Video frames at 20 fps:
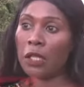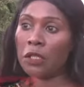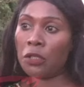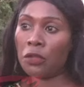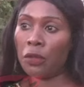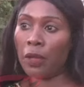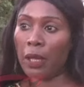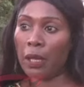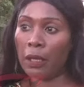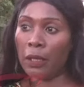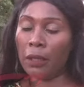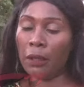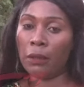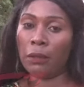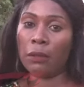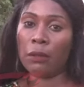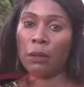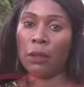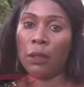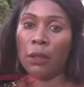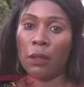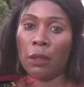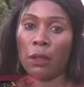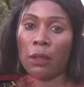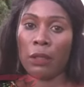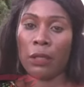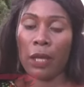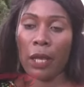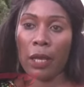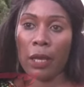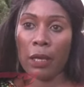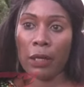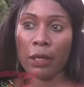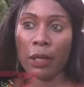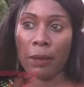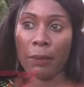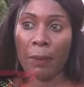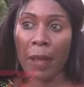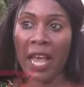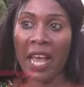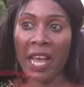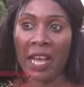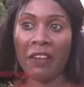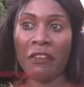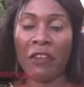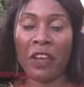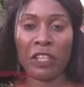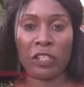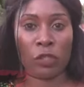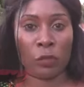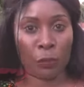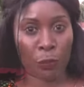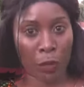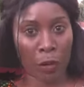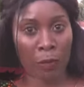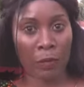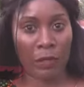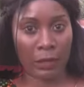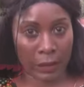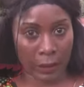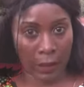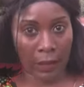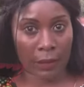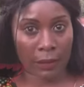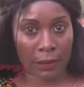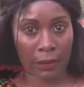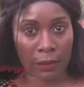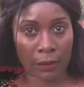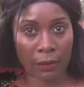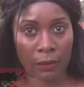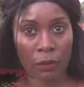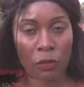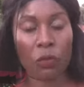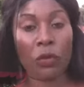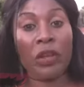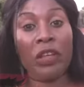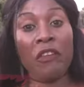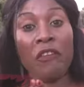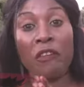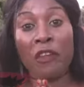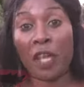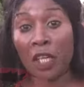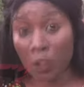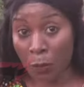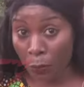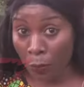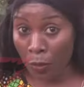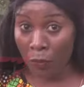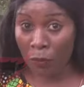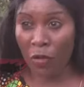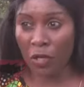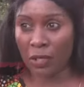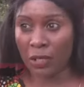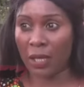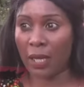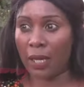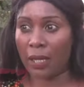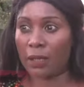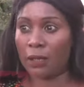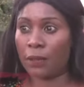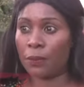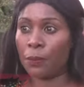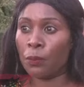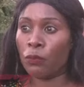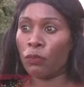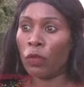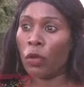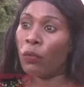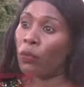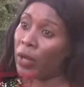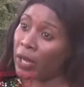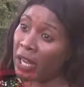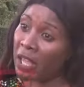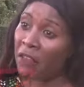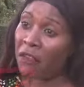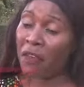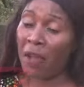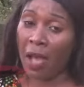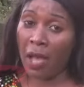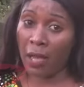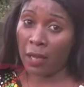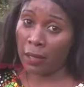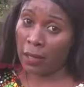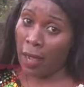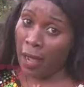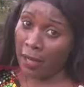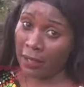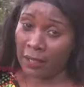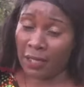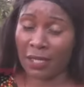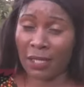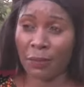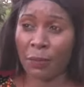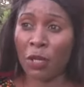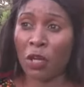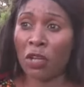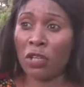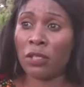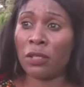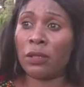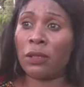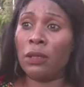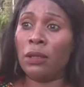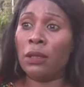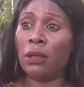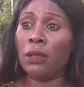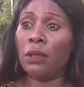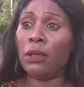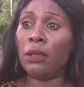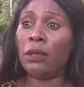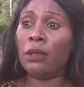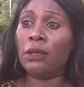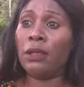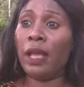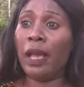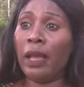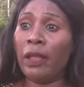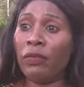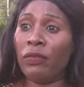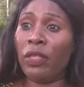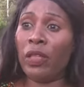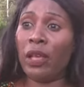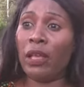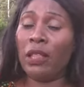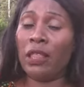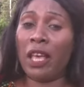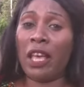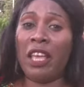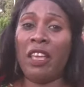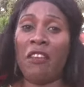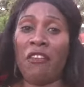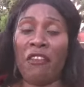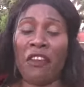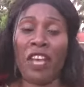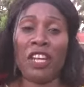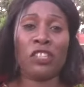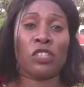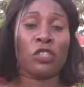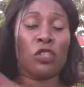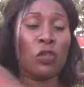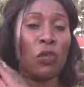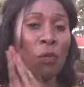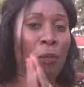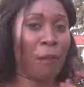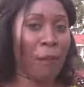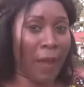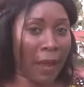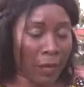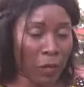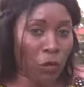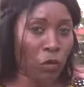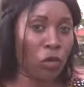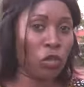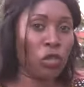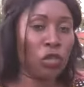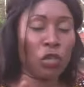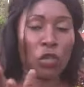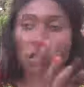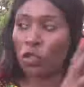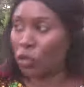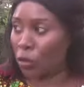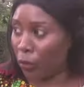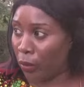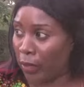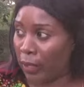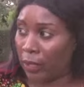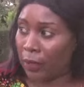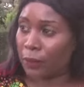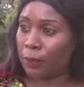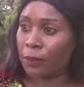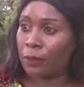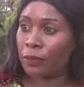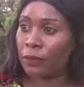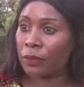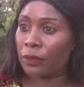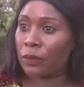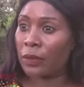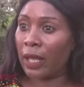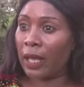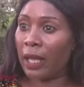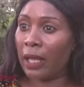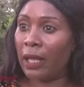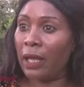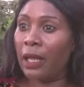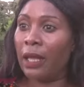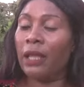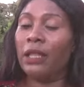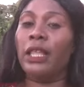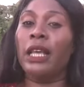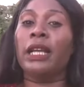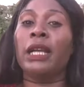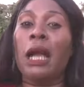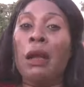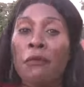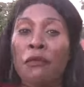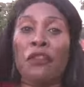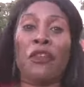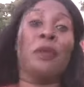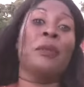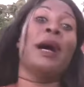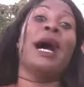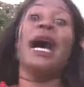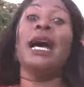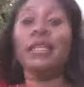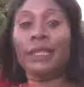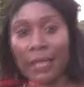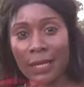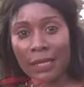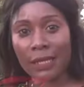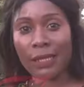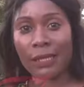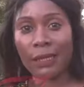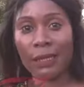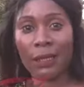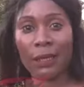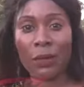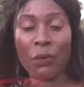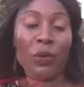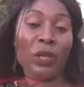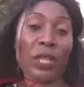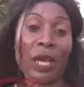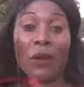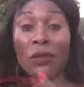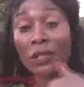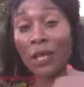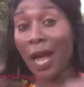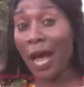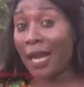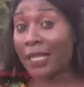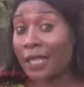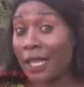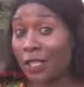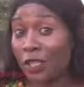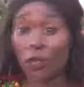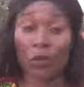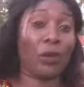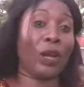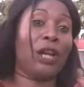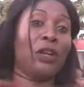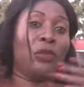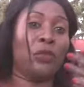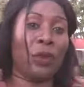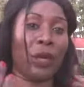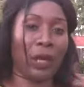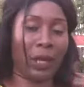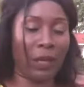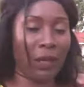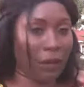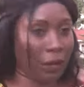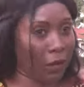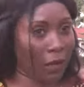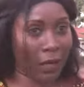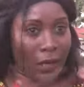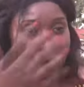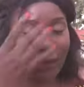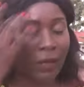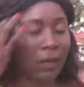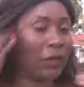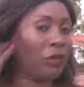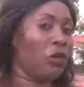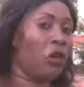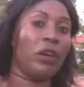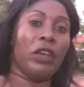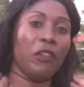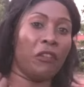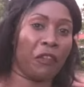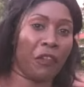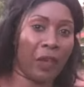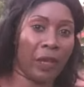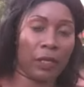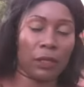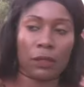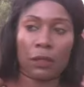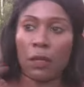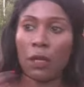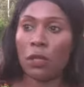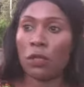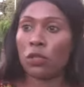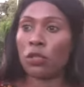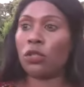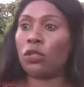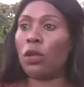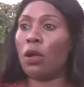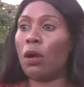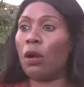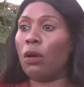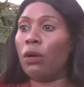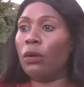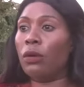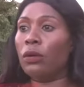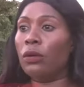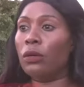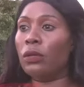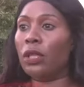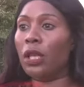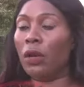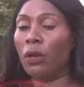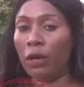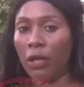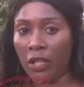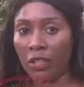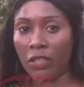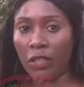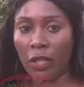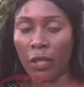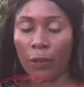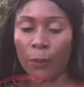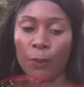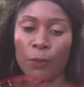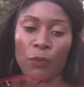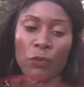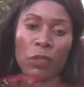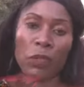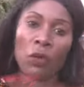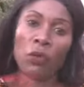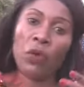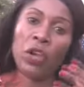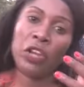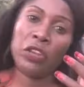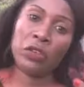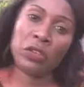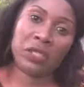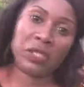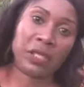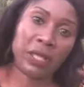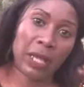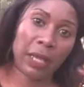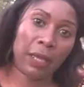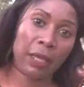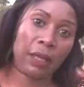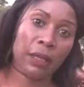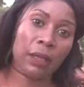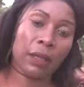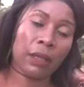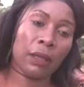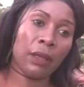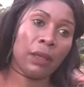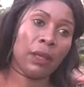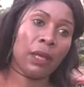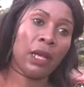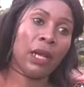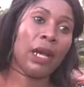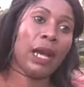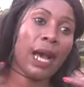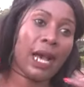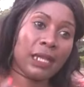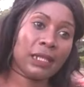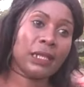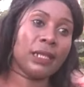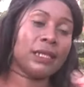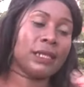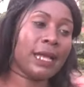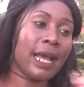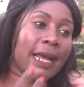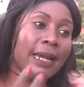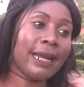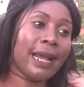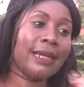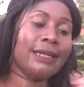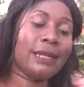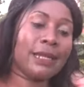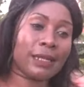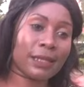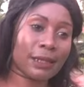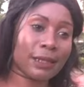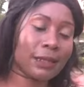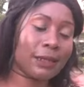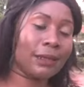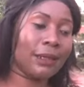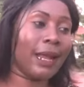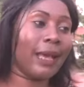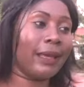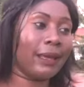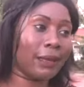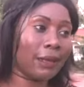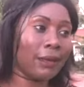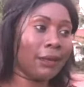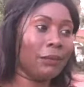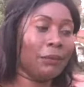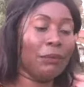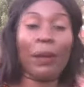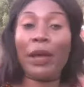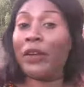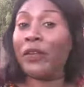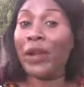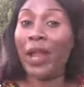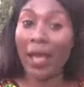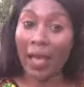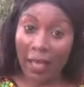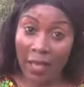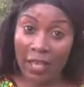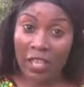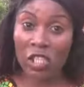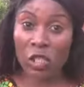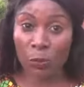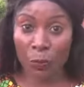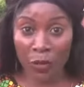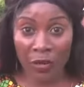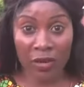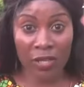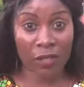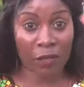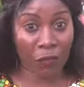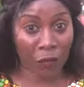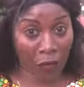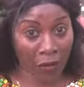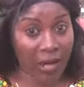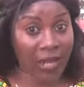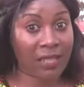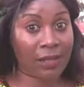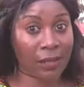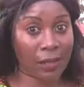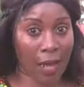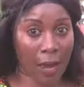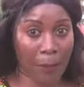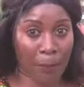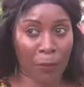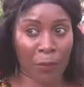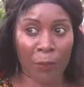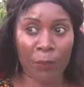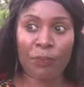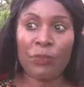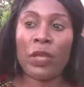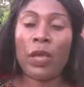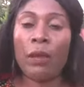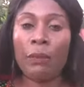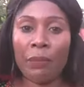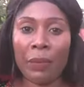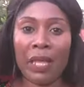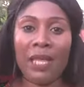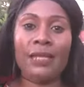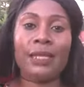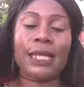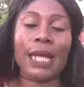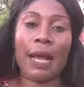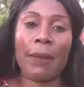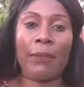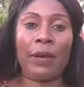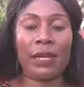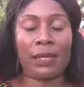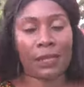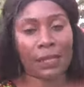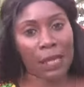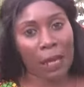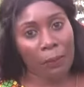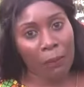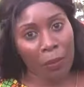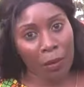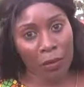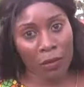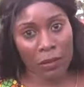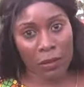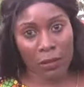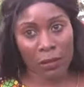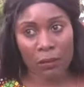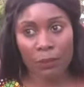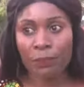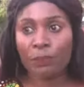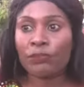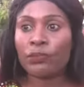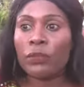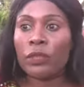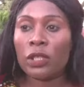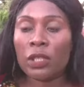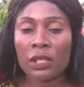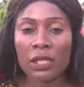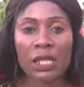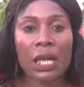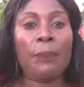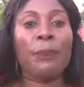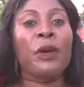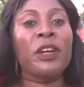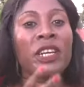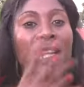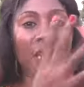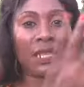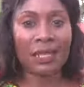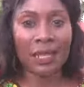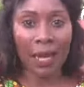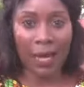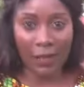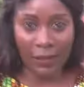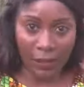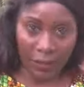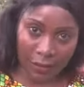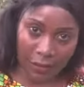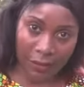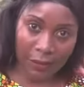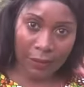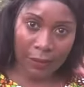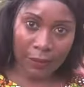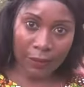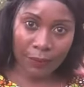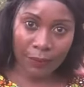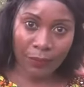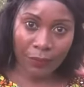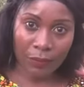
Actually, my advice to promoters, to event promoters, whenever an artist, because the events you're doing, they come from artists. Without artists, you can't do your event. So the only thing, when you see artists, and artists like Maria A Experience, for example, please come and support. Support that artist,